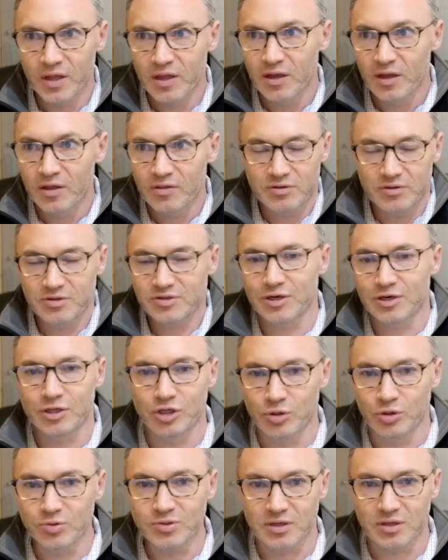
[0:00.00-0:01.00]
They're just going to
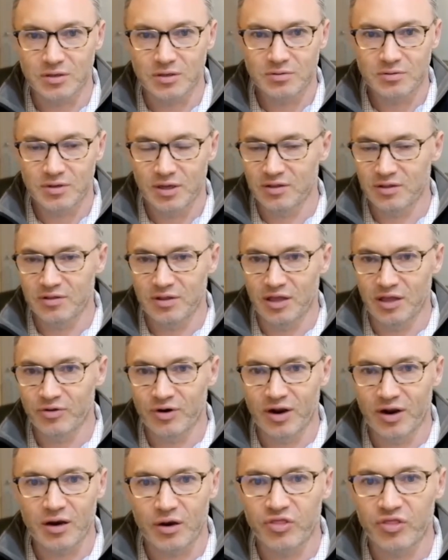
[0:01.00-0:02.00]
use it. And they're
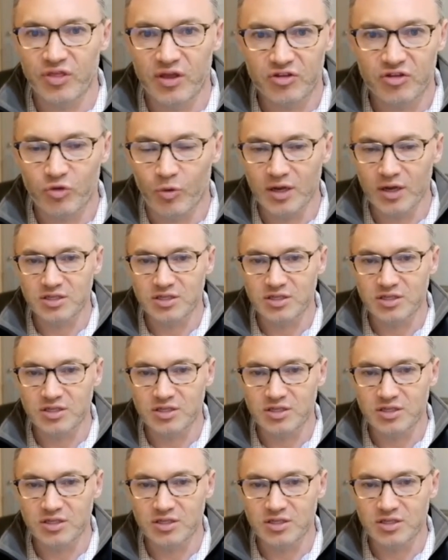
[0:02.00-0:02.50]
not going to think twice